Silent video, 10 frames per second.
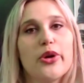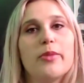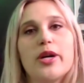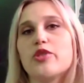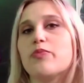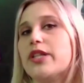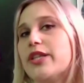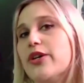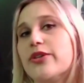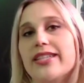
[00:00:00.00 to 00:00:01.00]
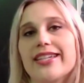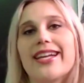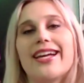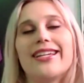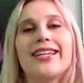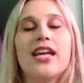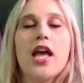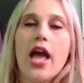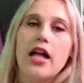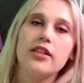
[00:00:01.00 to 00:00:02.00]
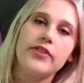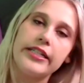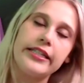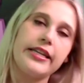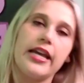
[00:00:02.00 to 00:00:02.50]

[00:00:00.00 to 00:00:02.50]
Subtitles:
much, but Loki again, elevating